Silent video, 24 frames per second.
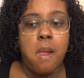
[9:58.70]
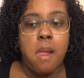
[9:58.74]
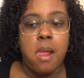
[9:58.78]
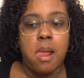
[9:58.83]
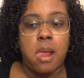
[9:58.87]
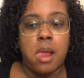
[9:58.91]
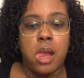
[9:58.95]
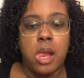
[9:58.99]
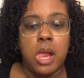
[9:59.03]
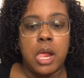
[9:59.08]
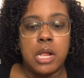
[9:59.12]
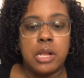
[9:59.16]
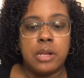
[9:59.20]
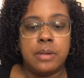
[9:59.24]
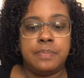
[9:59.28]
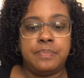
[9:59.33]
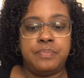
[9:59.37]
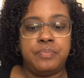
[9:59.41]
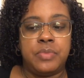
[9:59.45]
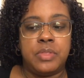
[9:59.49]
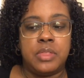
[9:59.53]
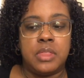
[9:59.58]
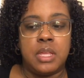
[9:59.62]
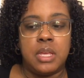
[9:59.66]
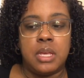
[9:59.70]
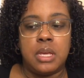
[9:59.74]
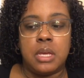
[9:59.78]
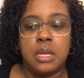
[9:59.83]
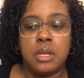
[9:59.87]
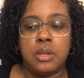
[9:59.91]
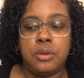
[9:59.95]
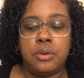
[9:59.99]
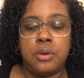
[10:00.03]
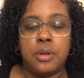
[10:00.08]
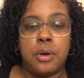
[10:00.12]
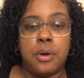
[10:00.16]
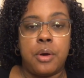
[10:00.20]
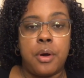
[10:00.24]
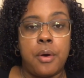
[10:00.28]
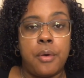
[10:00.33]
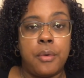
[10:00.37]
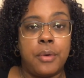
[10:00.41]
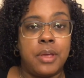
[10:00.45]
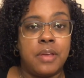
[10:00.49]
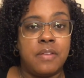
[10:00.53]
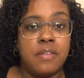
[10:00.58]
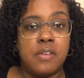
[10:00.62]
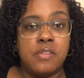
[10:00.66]
and thinking, you know, oh,
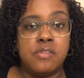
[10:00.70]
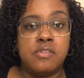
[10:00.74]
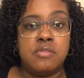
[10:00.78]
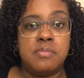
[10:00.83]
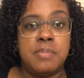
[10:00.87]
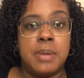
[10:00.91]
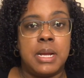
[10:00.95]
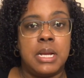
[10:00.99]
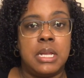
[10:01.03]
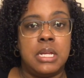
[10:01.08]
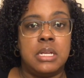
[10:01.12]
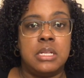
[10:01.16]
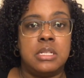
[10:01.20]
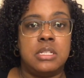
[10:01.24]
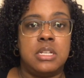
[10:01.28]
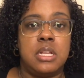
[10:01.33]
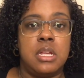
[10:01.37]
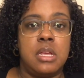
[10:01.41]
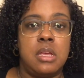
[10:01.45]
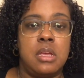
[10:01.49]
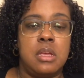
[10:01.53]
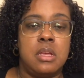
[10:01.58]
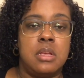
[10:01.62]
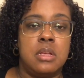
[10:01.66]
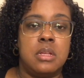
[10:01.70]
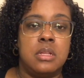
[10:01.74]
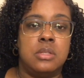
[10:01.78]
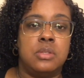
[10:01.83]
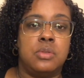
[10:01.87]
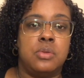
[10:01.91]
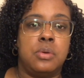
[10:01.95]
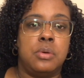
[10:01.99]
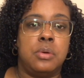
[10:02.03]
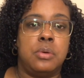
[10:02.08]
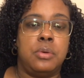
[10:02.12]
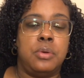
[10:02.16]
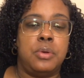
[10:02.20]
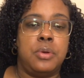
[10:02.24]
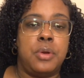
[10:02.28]
give everybody a chance, or, you